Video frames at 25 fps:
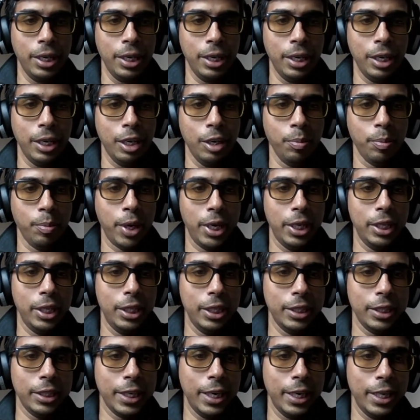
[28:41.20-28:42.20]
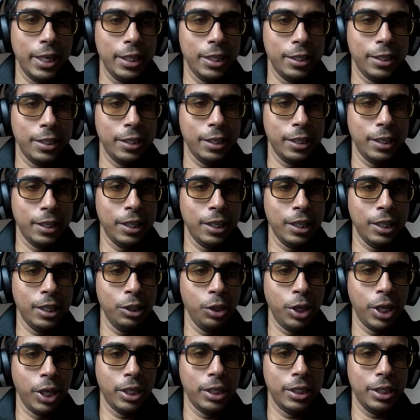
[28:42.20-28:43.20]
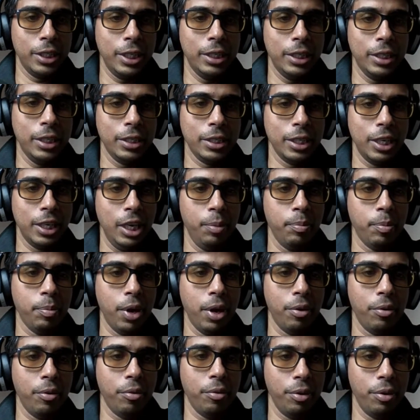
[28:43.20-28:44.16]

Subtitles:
But in this case, you can see the schema